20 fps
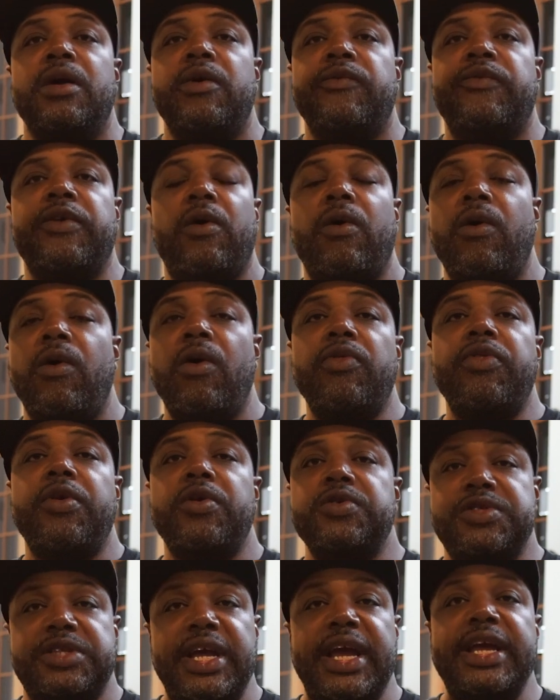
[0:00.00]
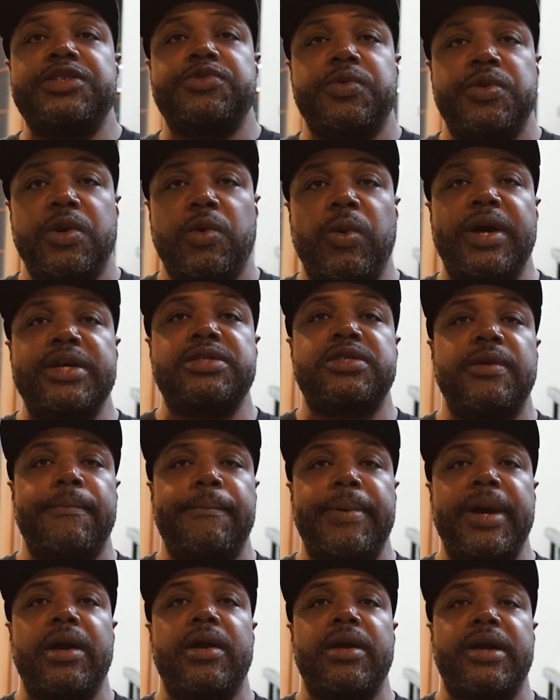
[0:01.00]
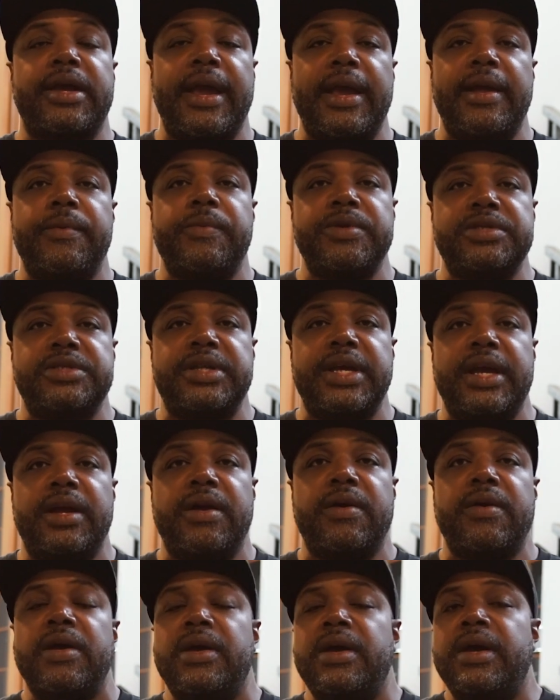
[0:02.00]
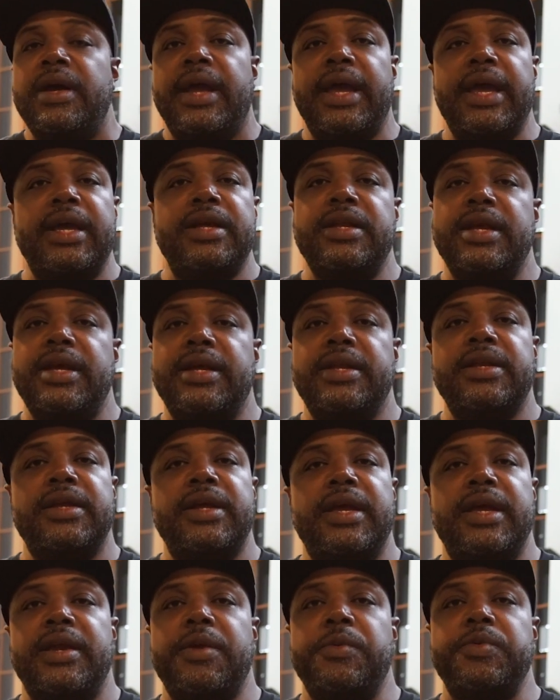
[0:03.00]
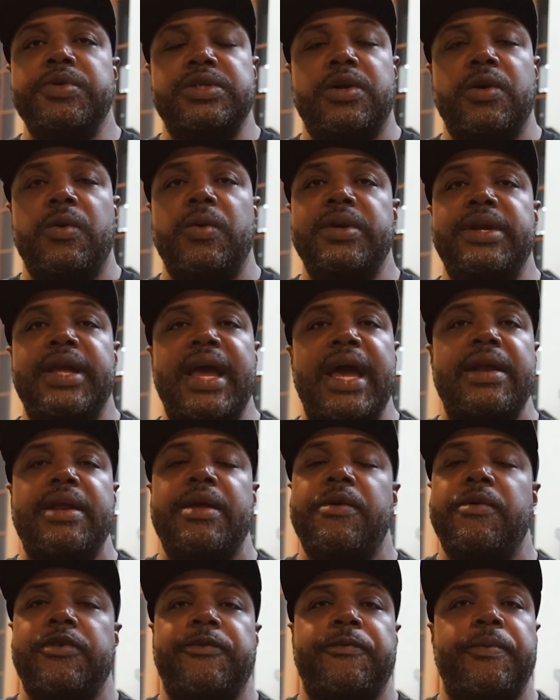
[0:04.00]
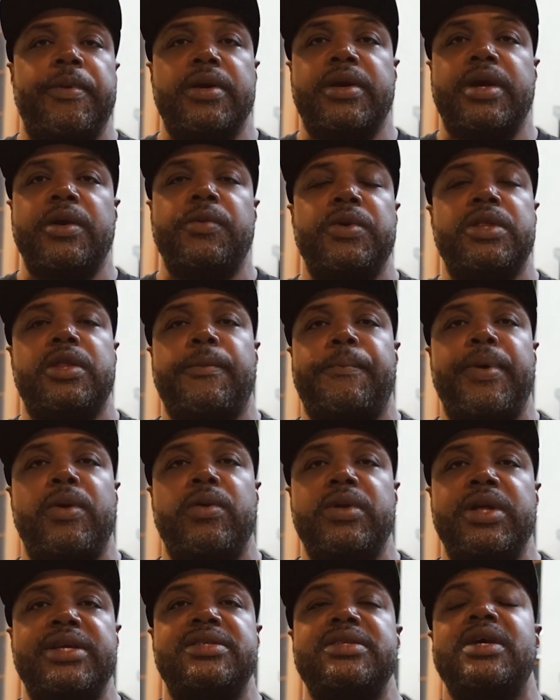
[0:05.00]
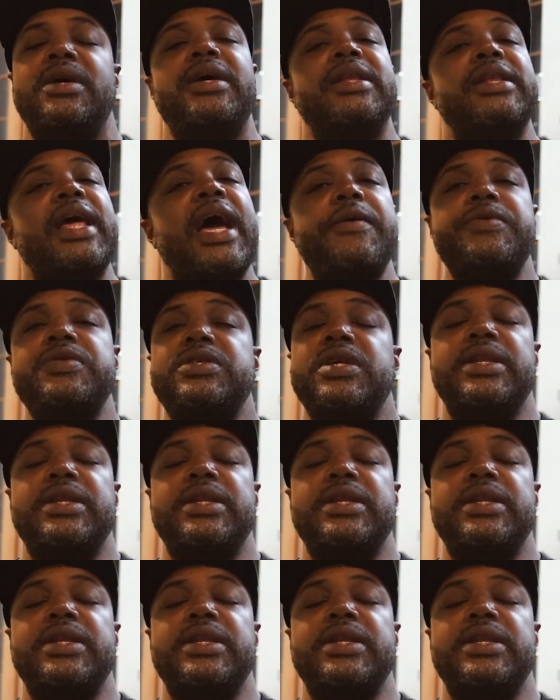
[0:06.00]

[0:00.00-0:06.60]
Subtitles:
For all those days when the Western Barricade was there and it was going down, it was funky with the police, that was